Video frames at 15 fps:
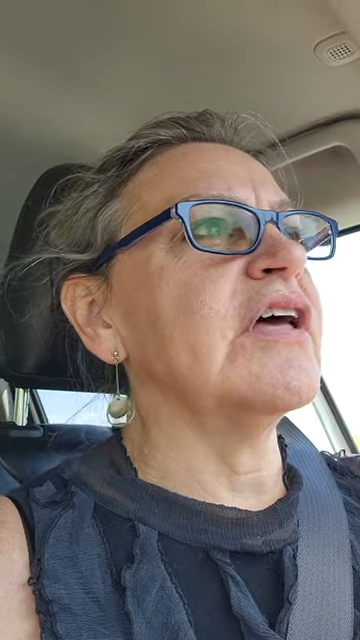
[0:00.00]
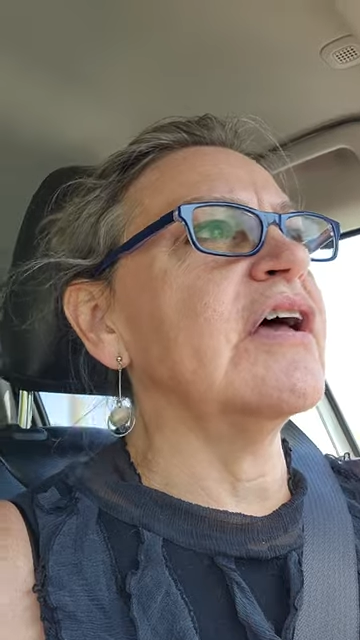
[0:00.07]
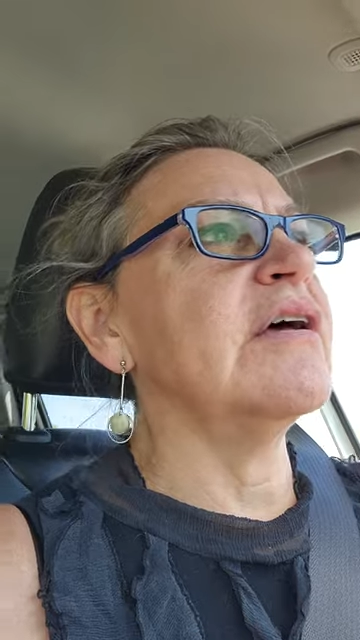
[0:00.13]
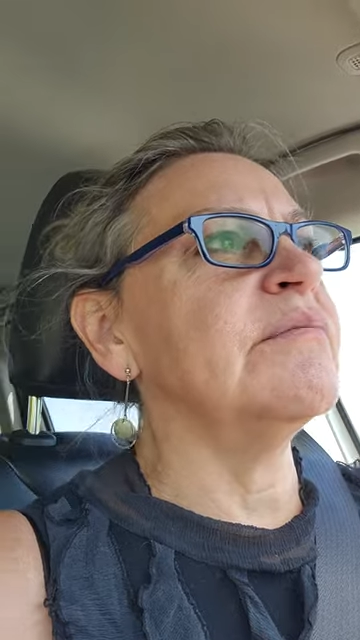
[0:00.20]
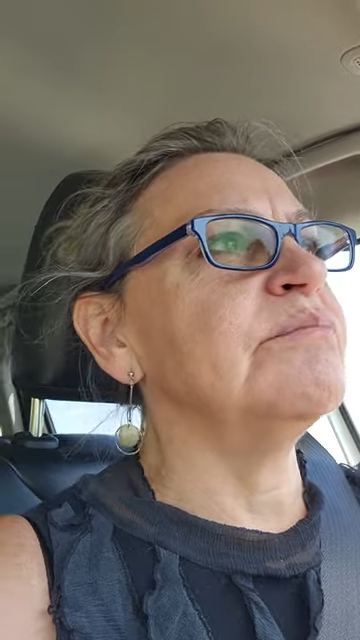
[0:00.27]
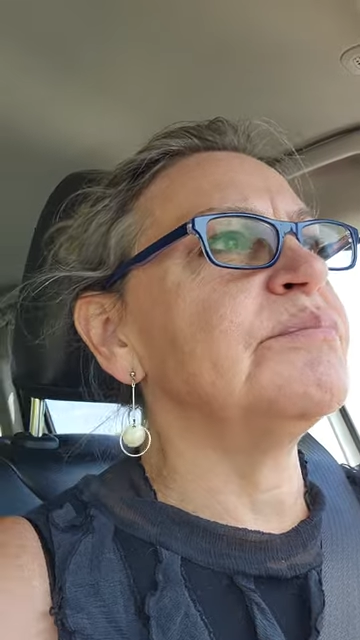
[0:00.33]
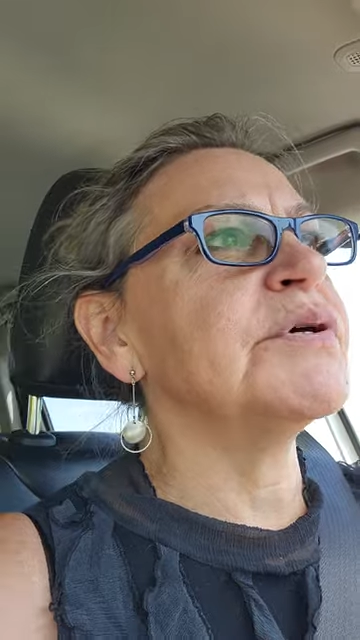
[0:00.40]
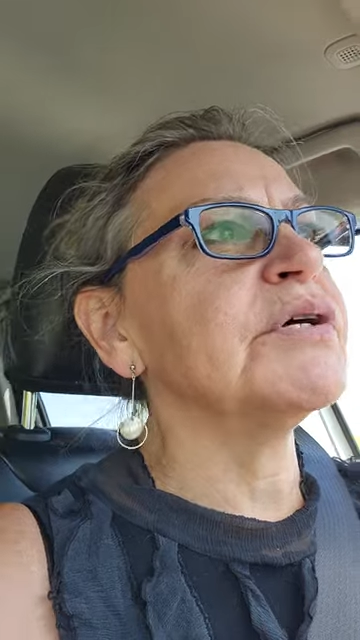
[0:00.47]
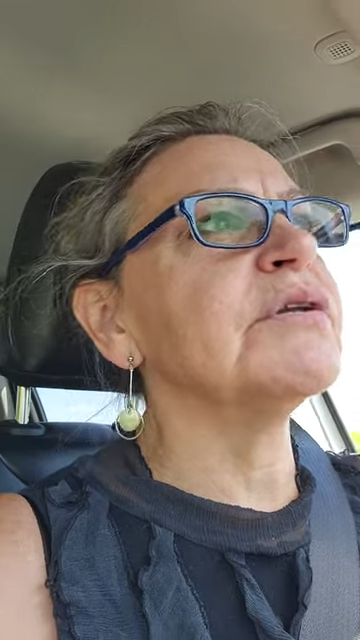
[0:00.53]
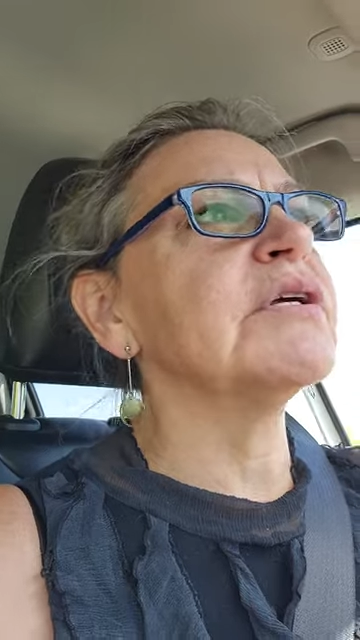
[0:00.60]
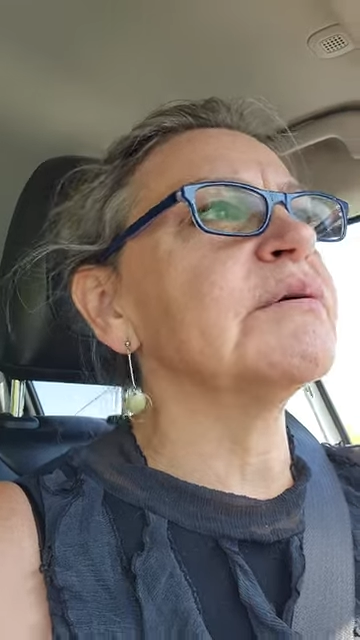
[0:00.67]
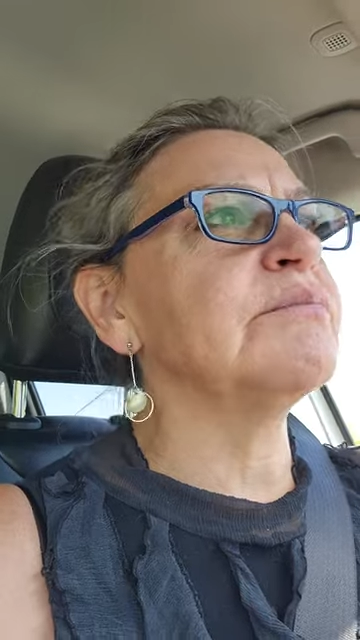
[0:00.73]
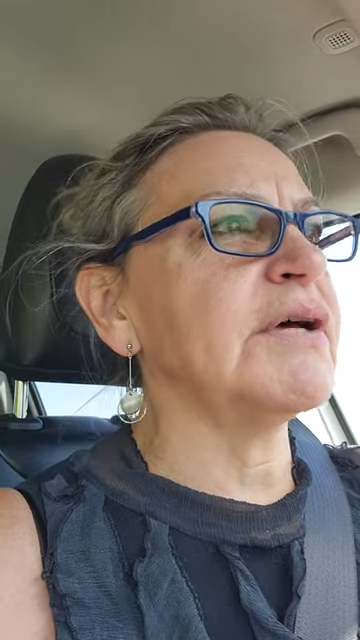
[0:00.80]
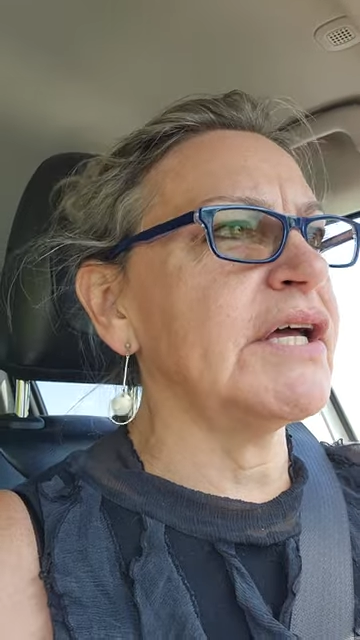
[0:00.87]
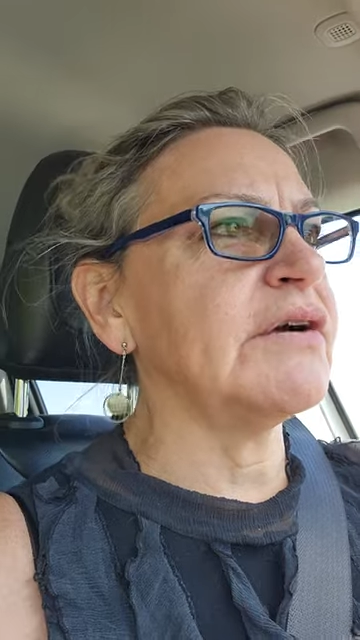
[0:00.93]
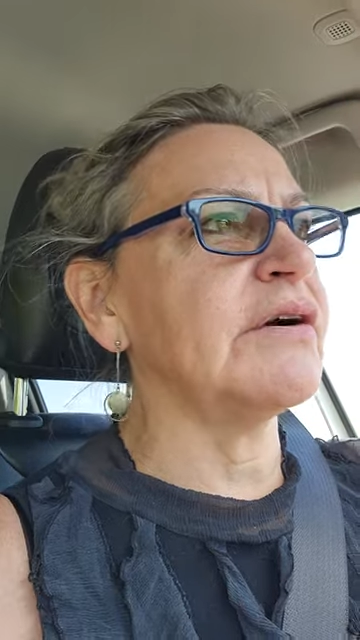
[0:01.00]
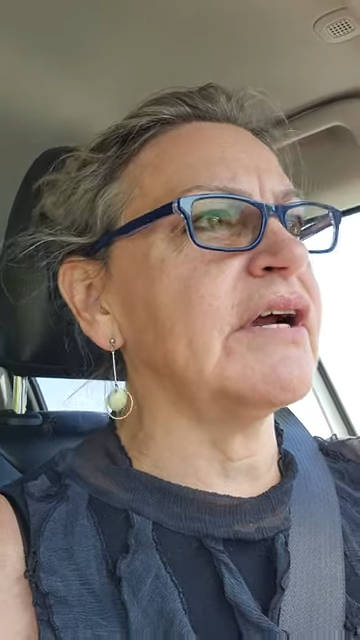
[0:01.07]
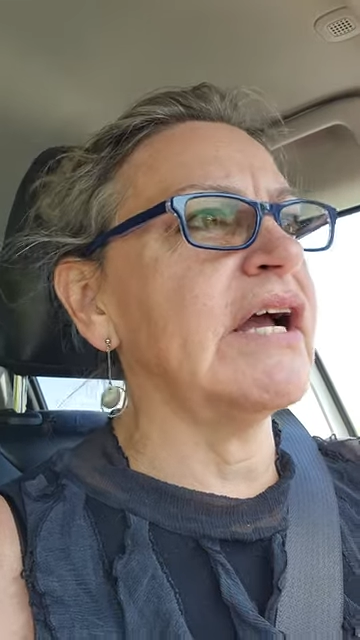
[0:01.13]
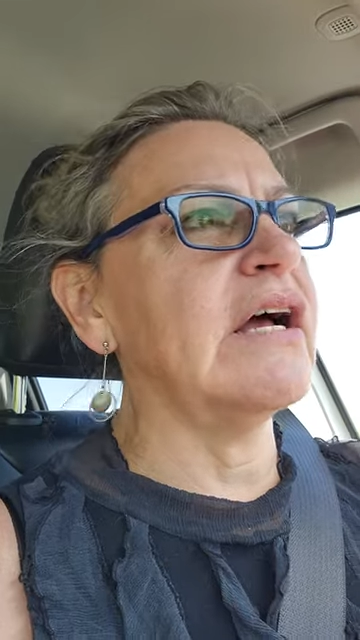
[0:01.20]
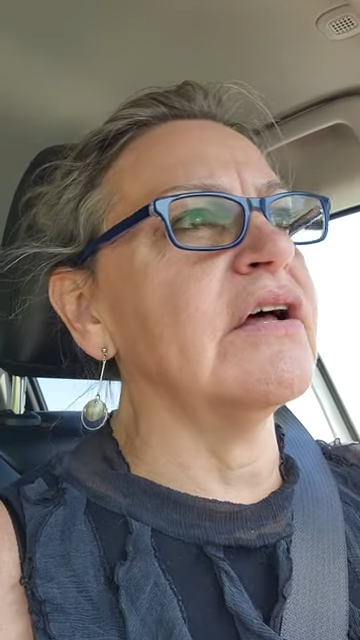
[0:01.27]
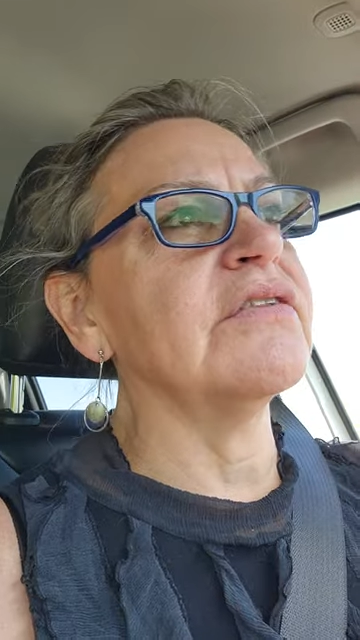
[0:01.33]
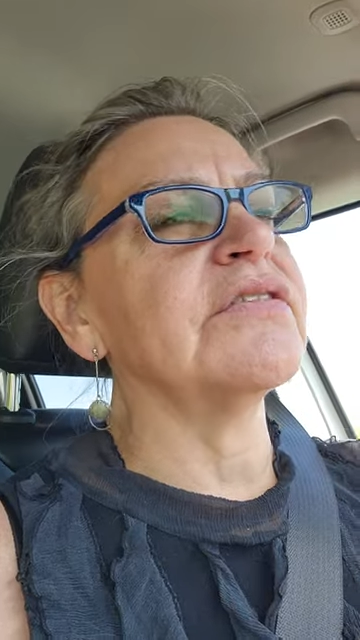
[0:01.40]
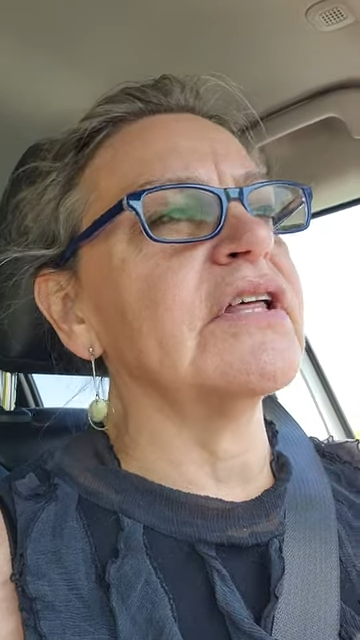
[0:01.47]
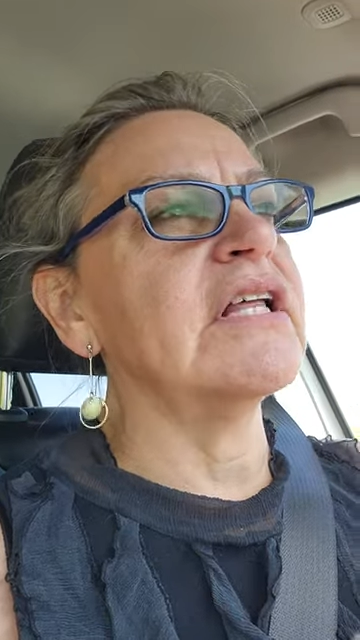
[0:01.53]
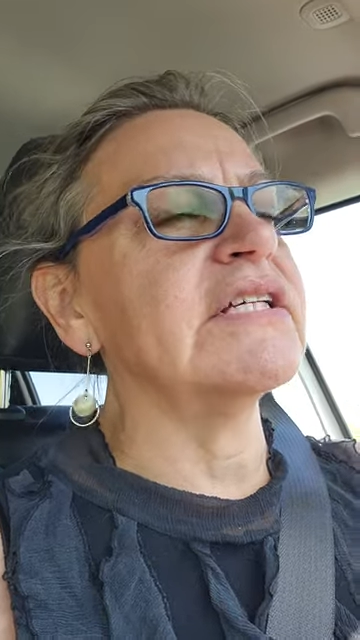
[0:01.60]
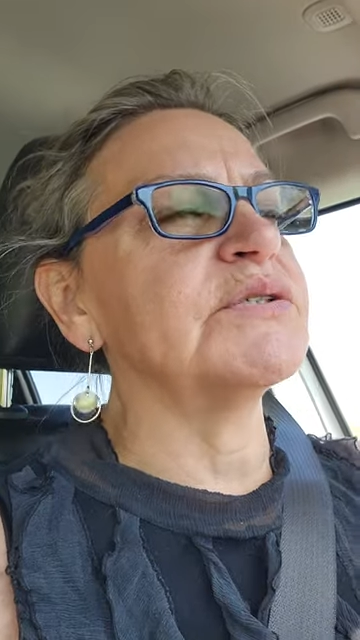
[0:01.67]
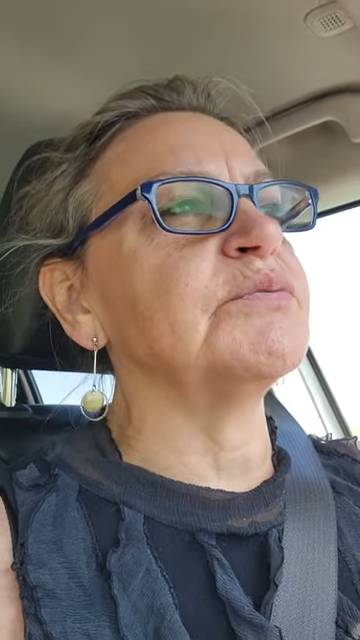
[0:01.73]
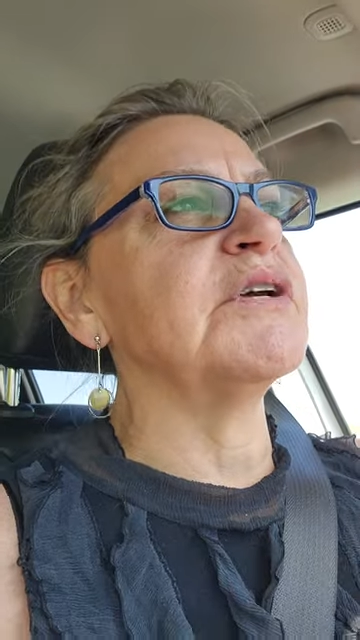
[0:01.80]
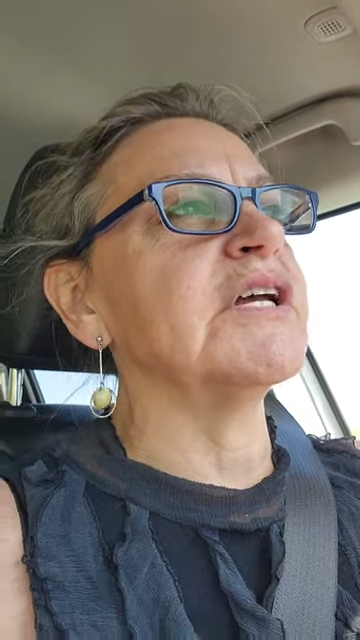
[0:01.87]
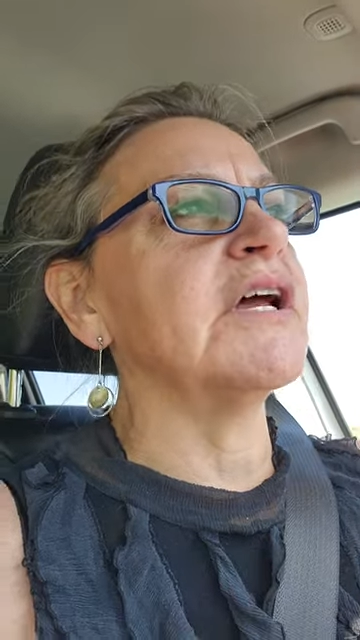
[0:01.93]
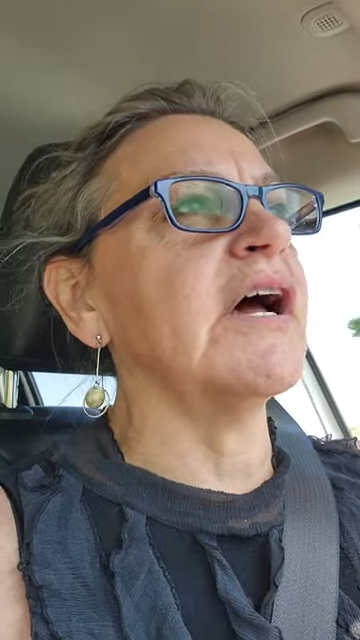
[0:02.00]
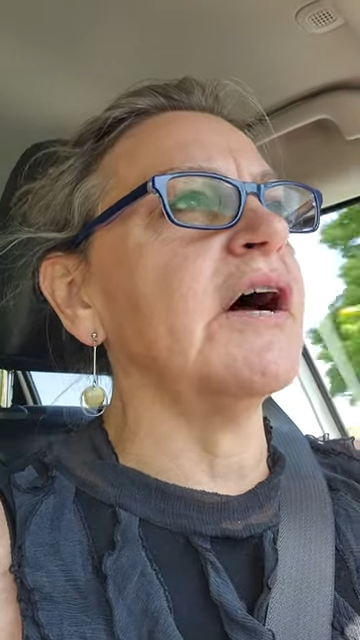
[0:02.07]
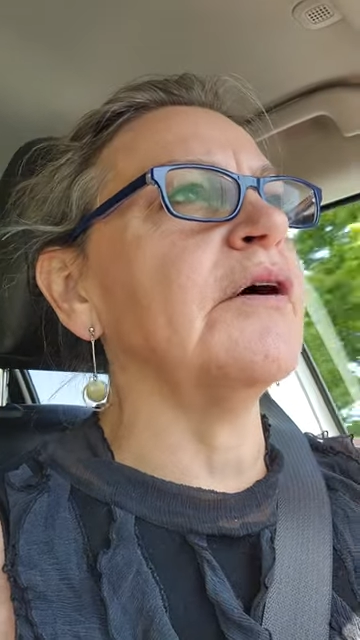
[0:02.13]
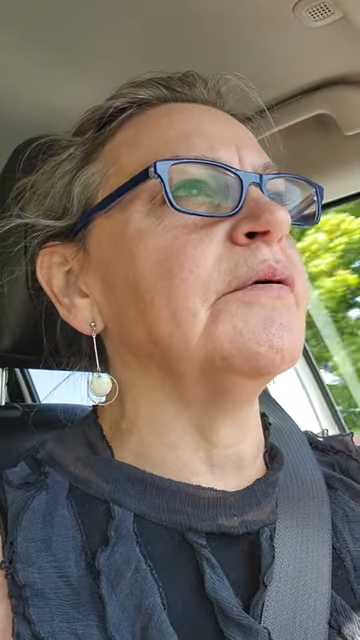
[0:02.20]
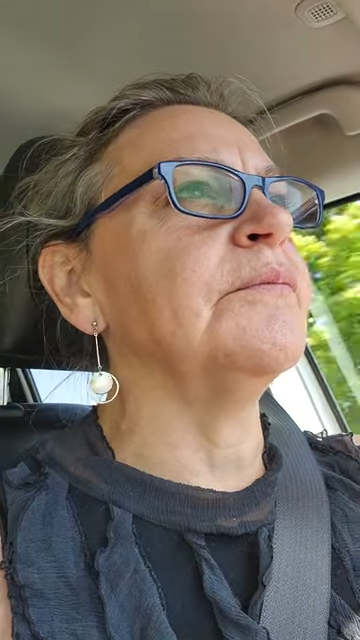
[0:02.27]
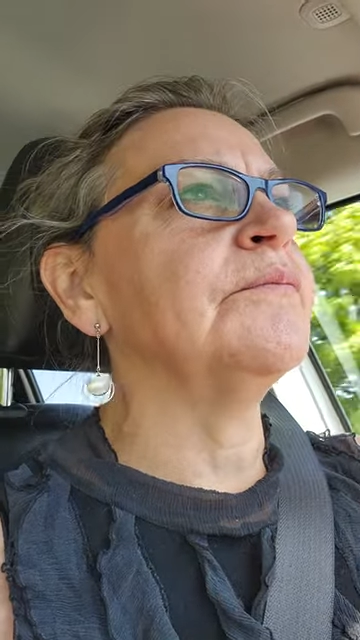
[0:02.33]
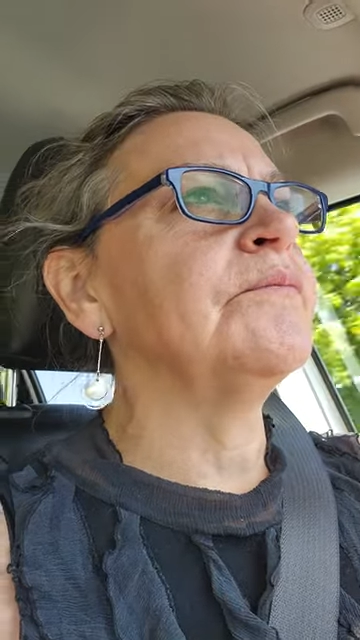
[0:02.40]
and building better health as we go.